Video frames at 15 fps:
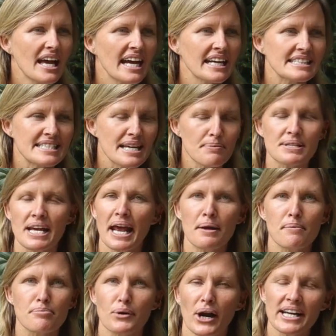accept it and
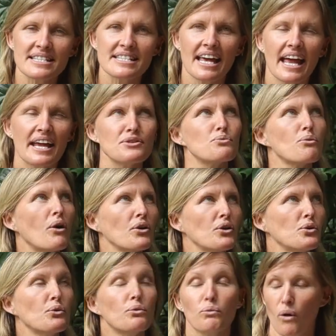embrace it as what
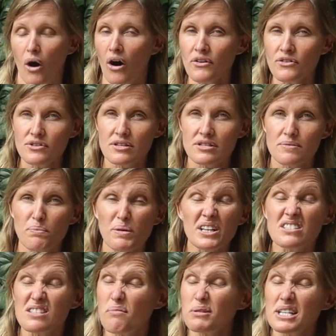you want,
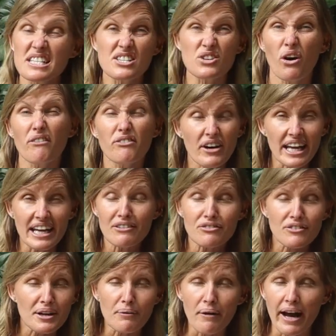because it's not for
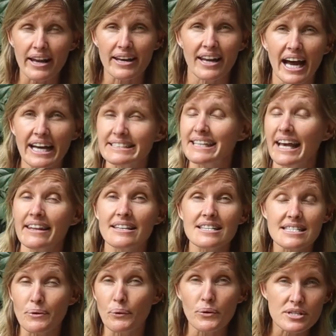everyone. I say
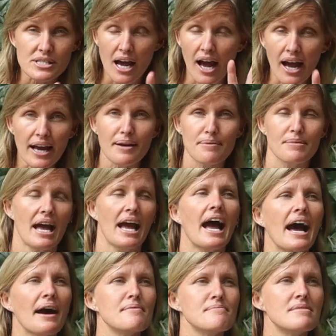this all the time.
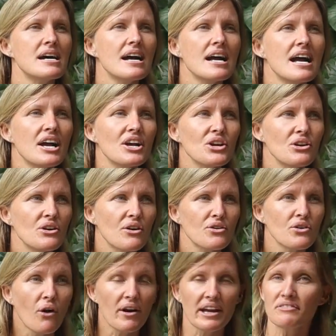
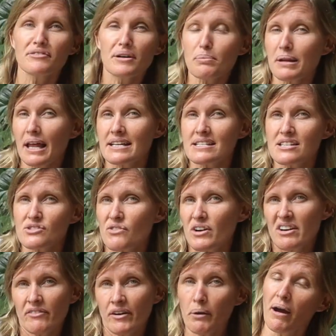Not every place is for
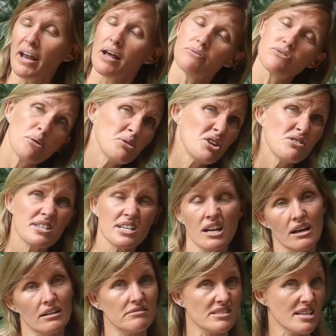everyone. I'm from New
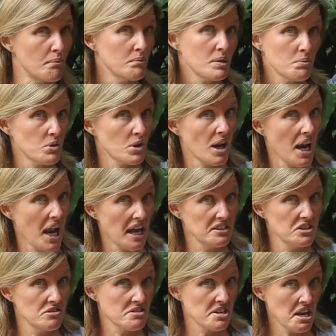Zealand. Some people don't
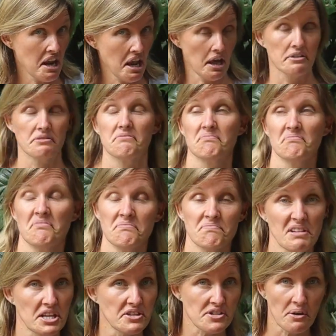like New Zealand.
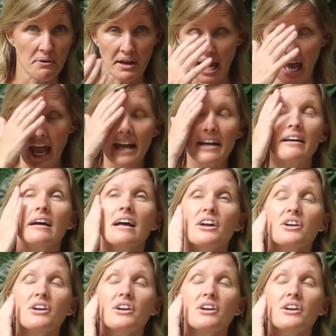That's okay.